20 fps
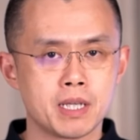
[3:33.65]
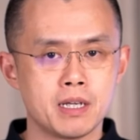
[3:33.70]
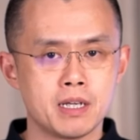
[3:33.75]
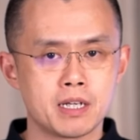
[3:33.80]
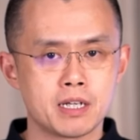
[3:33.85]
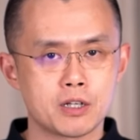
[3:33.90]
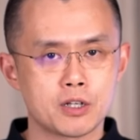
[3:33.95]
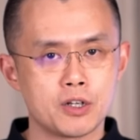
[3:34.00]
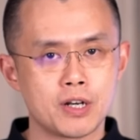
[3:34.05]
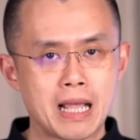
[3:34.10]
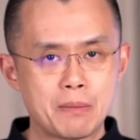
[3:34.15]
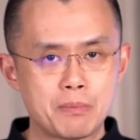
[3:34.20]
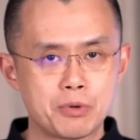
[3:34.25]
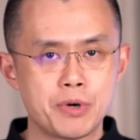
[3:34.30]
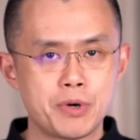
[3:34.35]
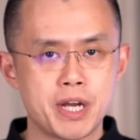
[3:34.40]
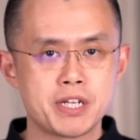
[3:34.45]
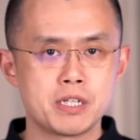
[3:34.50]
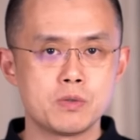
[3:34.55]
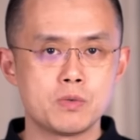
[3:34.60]
a,
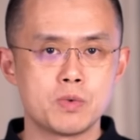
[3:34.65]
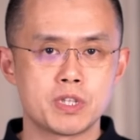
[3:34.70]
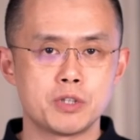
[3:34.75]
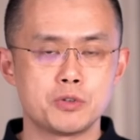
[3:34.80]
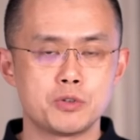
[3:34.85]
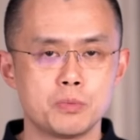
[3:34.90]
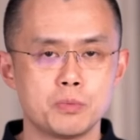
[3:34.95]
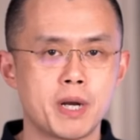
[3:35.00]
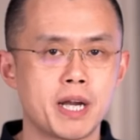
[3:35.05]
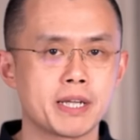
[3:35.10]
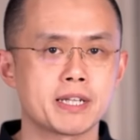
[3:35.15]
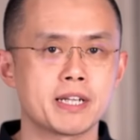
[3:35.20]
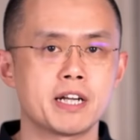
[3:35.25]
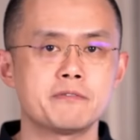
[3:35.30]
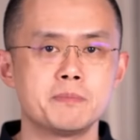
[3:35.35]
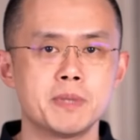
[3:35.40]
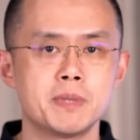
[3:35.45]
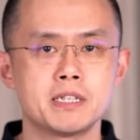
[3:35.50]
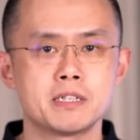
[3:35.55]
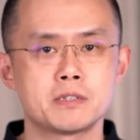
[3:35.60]
collaboration with the Dubai
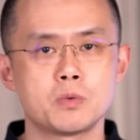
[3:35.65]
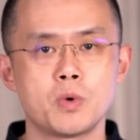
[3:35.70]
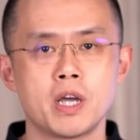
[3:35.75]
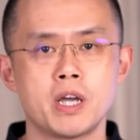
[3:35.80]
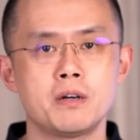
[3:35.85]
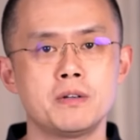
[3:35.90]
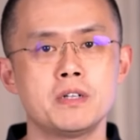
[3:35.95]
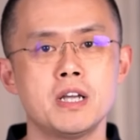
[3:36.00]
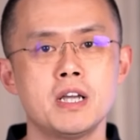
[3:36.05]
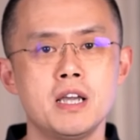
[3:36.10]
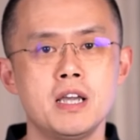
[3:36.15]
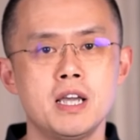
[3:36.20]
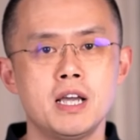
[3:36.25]
government as well.